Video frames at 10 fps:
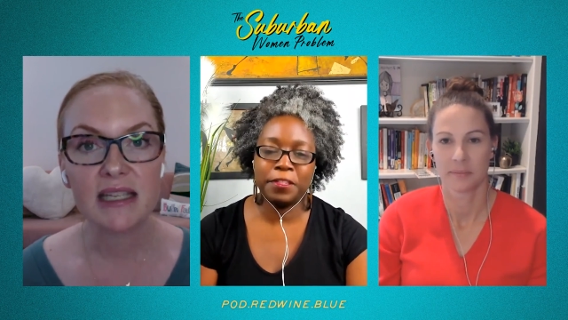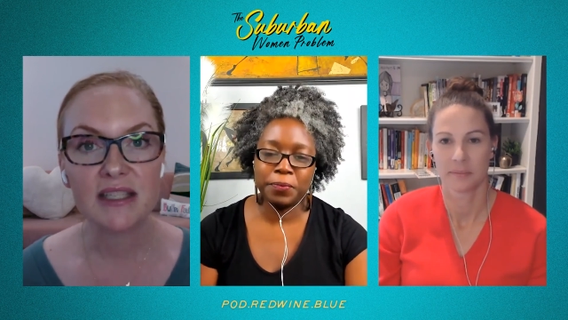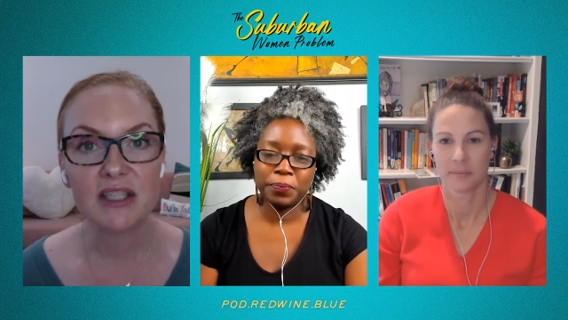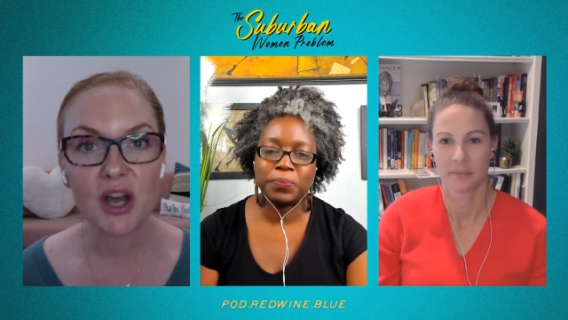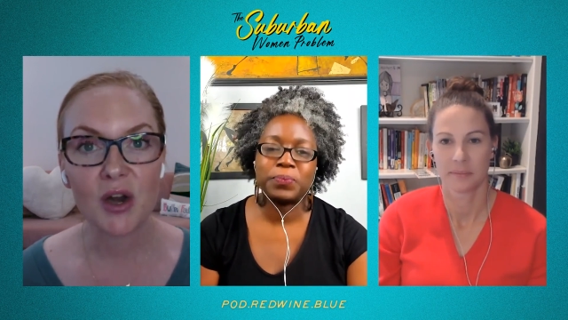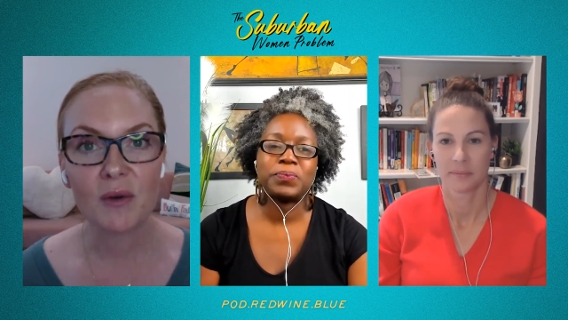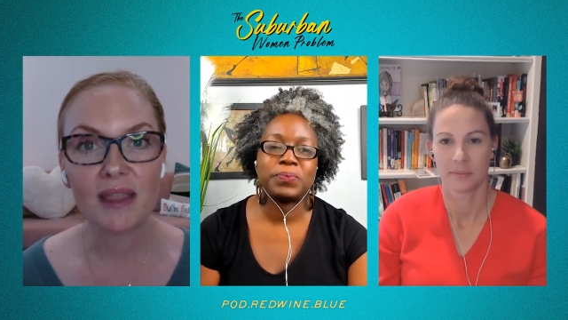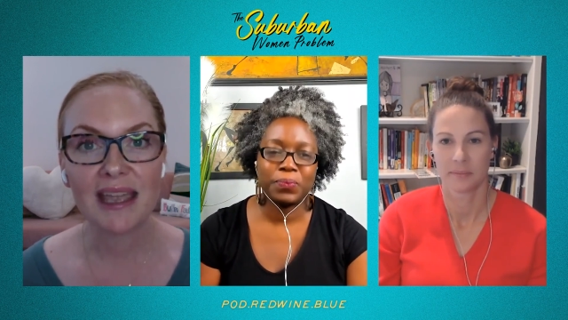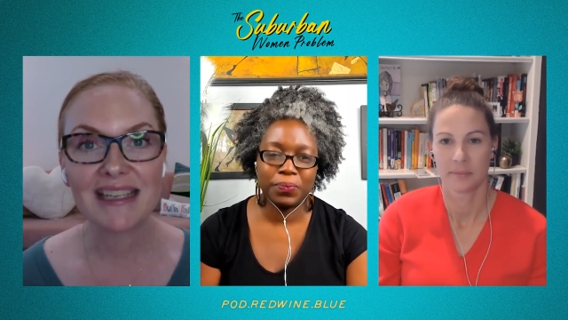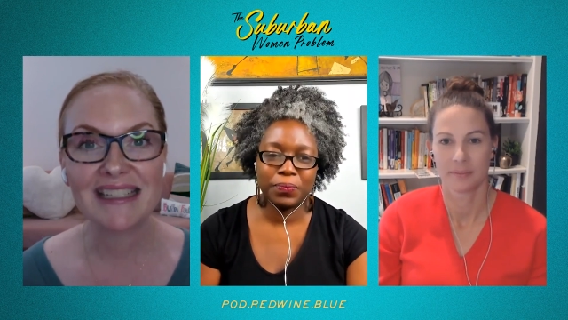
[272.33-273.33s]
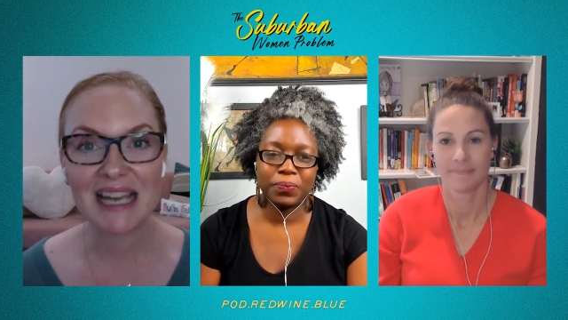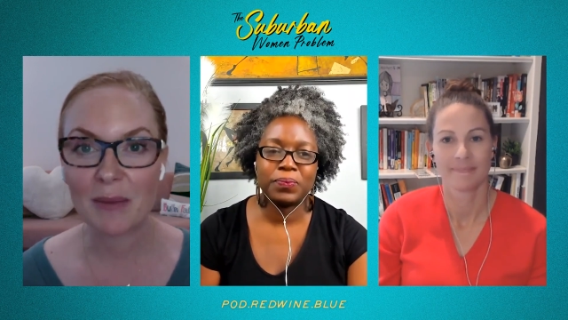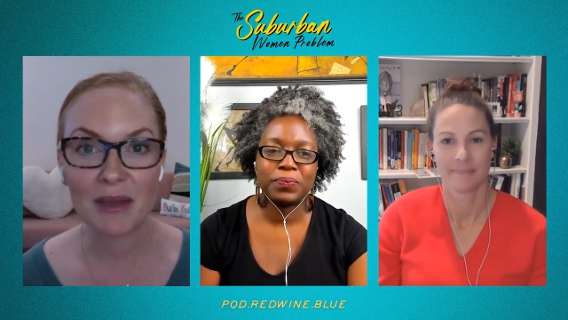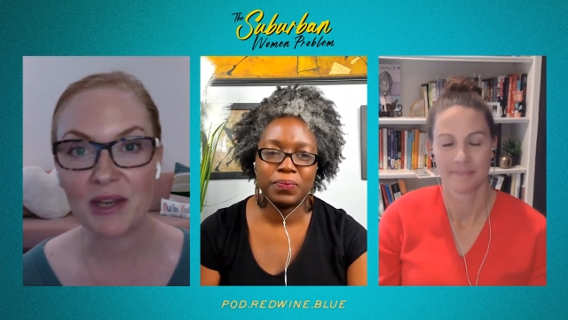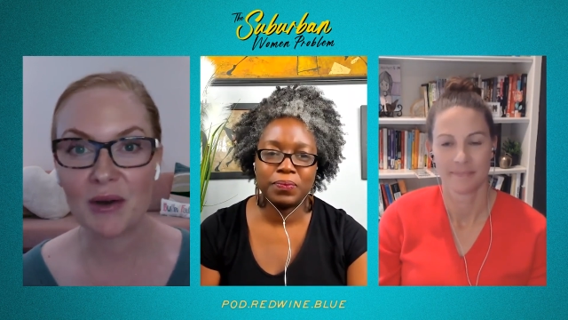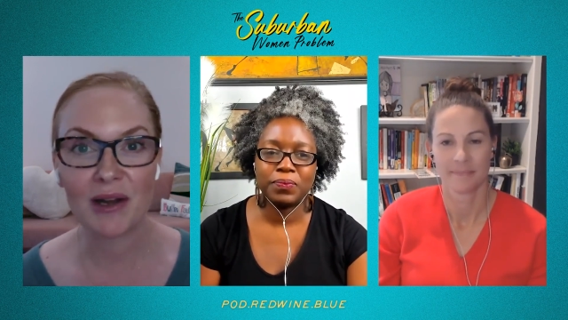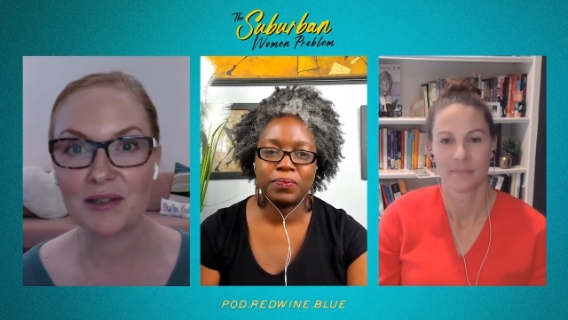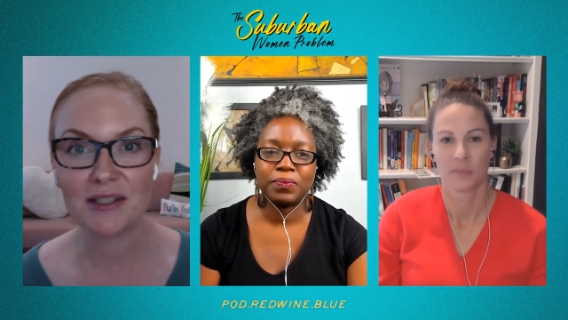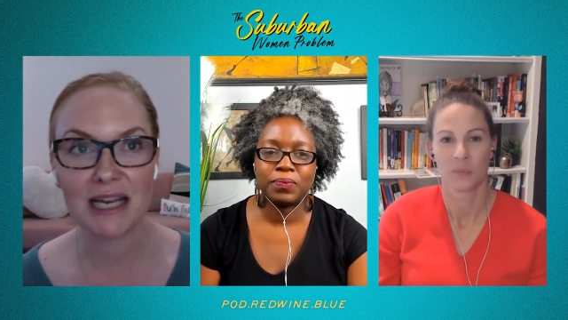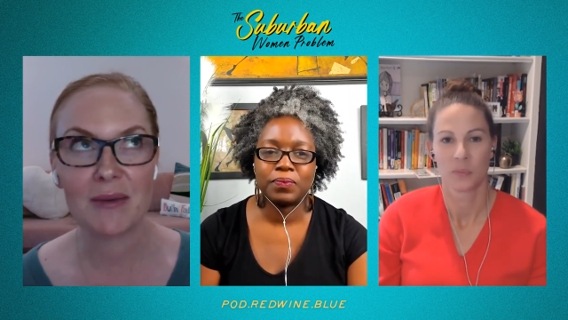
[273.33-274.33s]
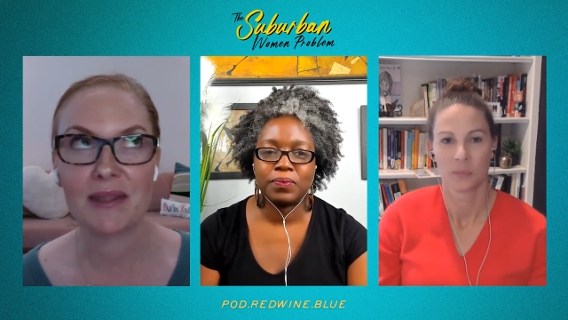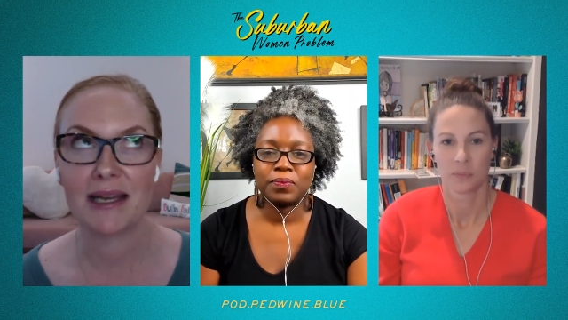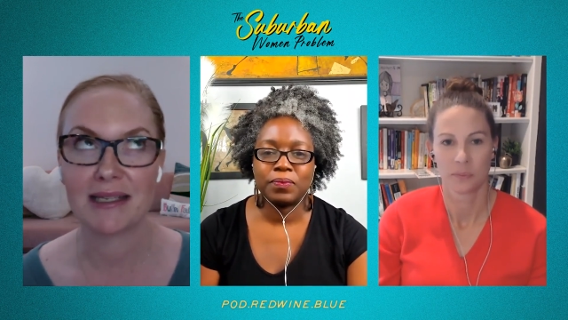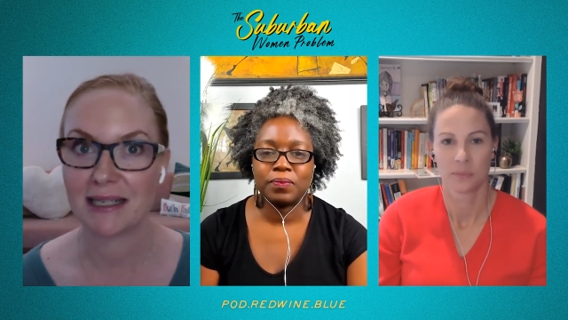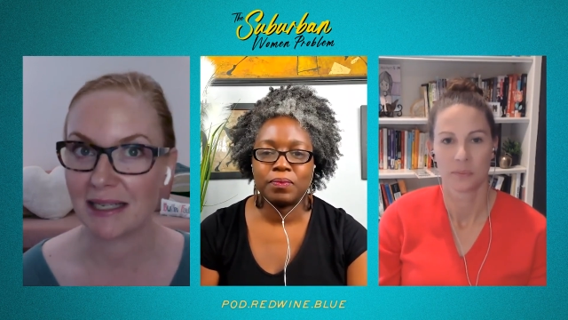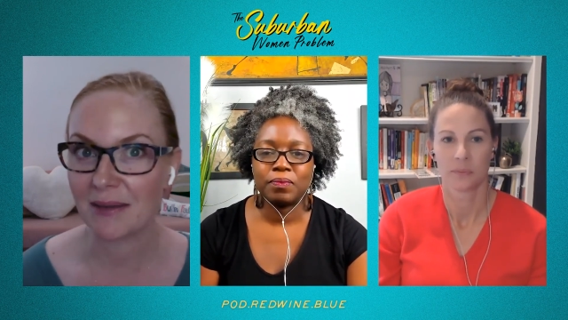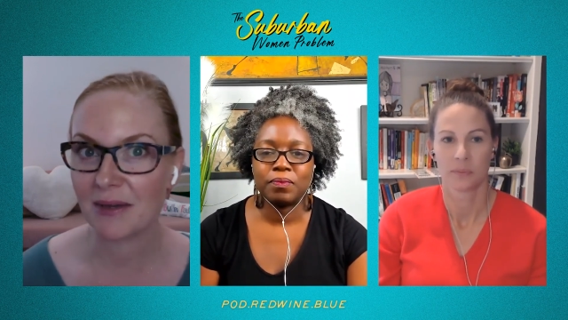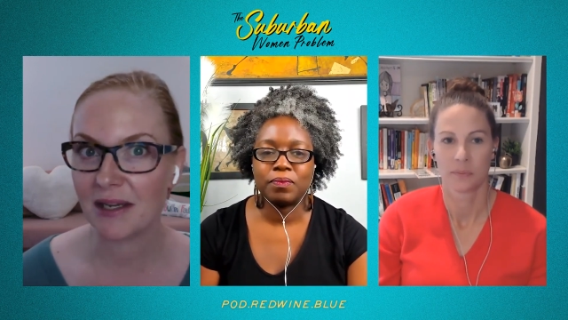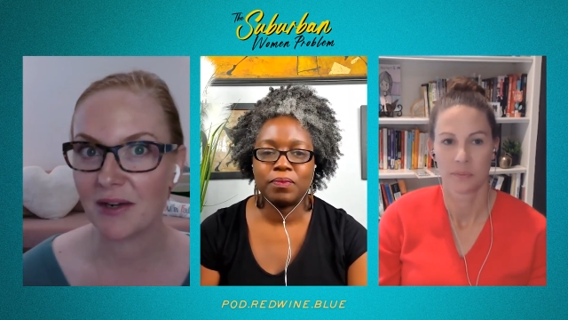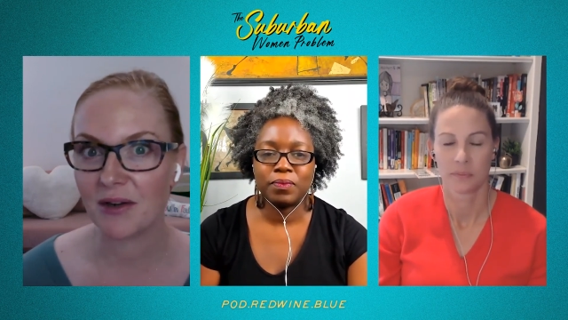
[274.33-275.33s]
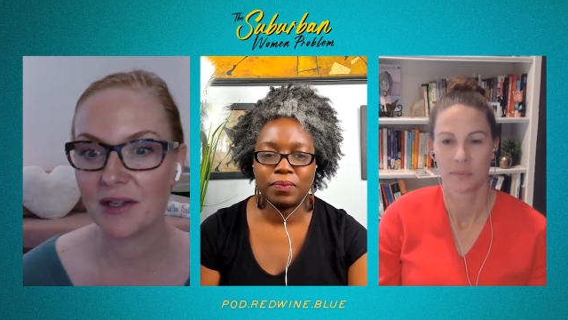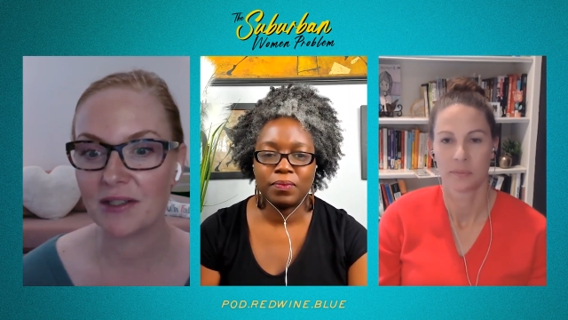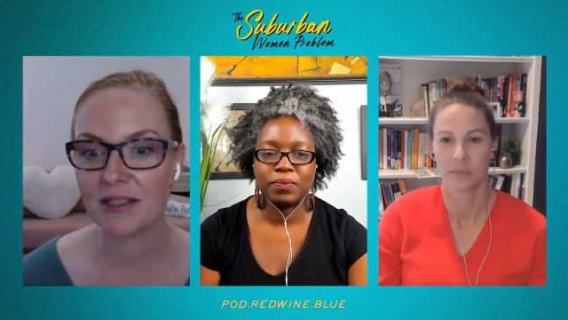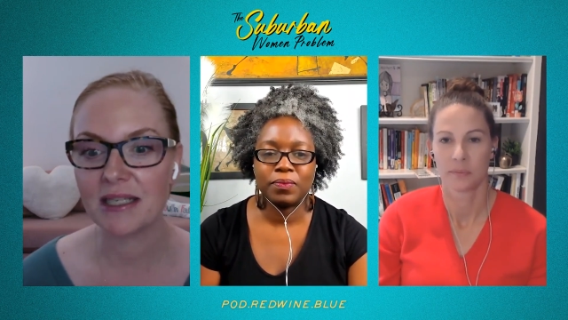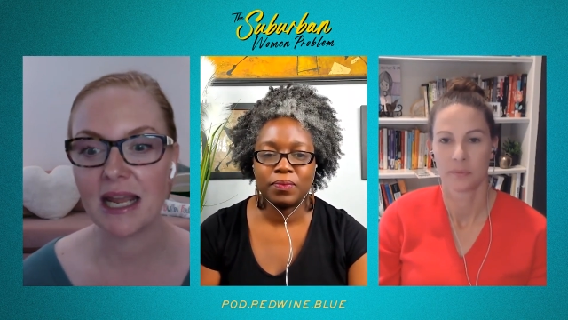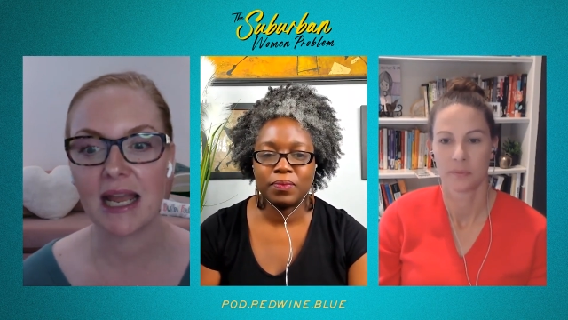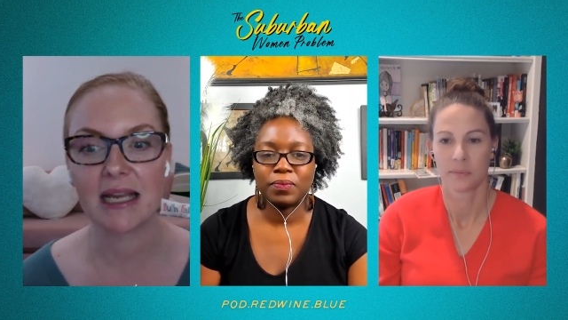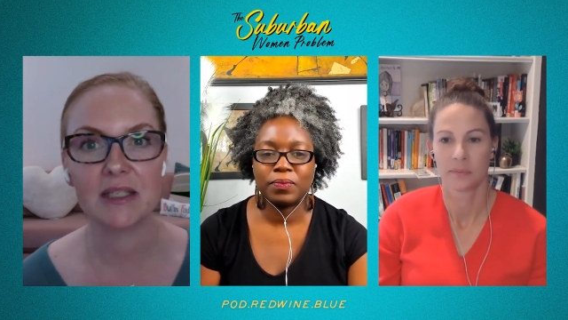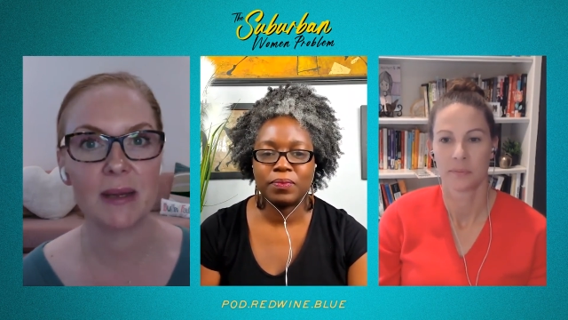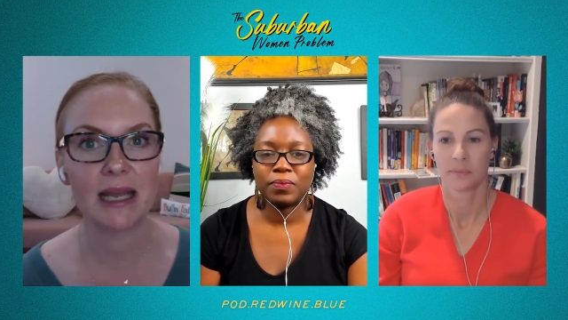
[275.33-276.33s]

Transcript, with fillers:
Speaker 1: It's so like tell me you don't understand without telling me you don't understand